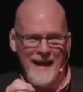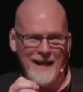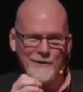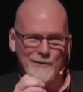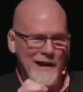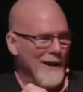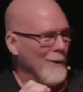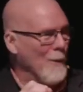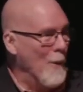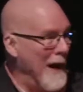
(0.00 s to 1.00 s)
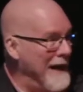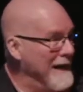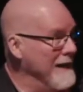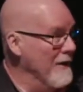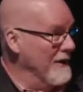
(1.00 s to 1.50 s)
And you're not
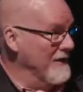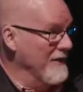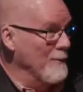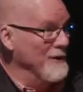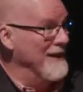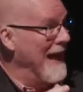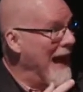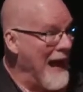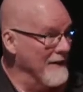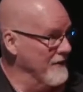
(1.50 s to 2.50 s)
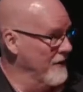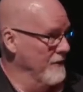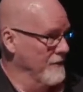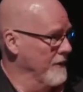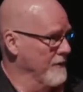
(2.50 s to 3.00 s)
waiting on someone to ask
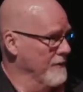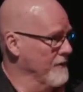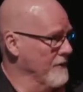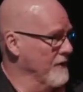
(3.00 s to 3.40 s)
you to use those